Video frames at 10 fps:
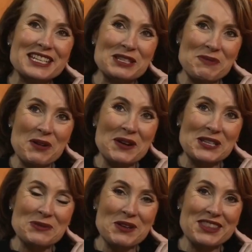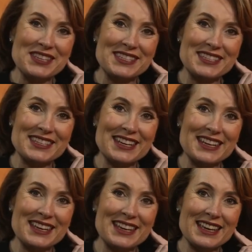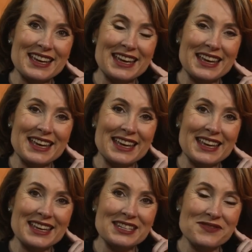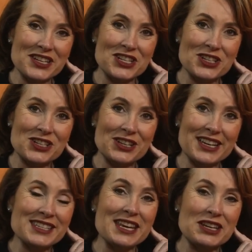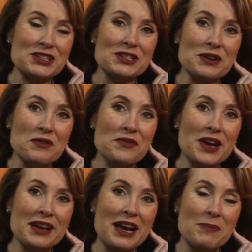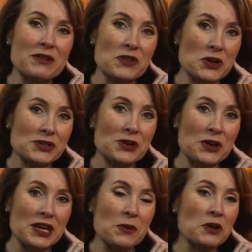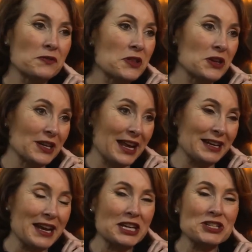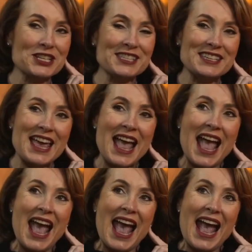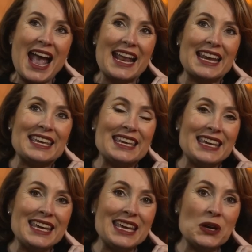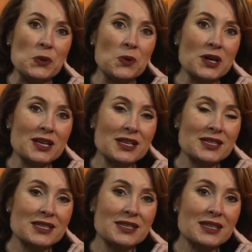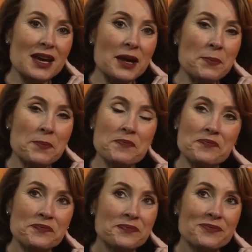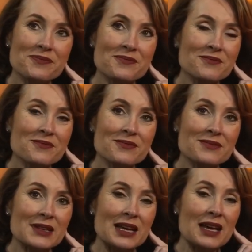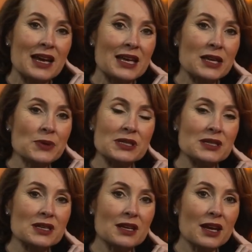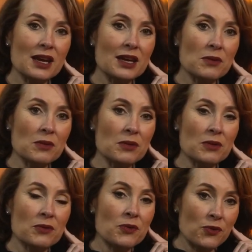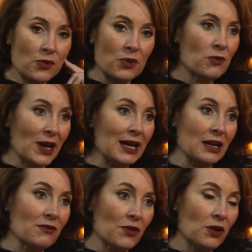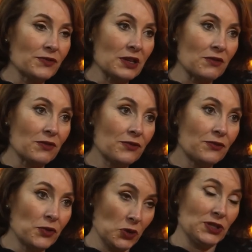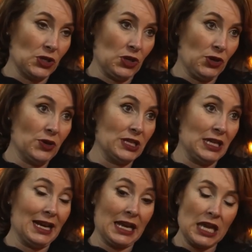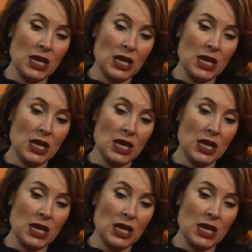this experience with this individual executive a couple of years ago. He worked for the United Nations, and he was um, he was r really involved in food security. Like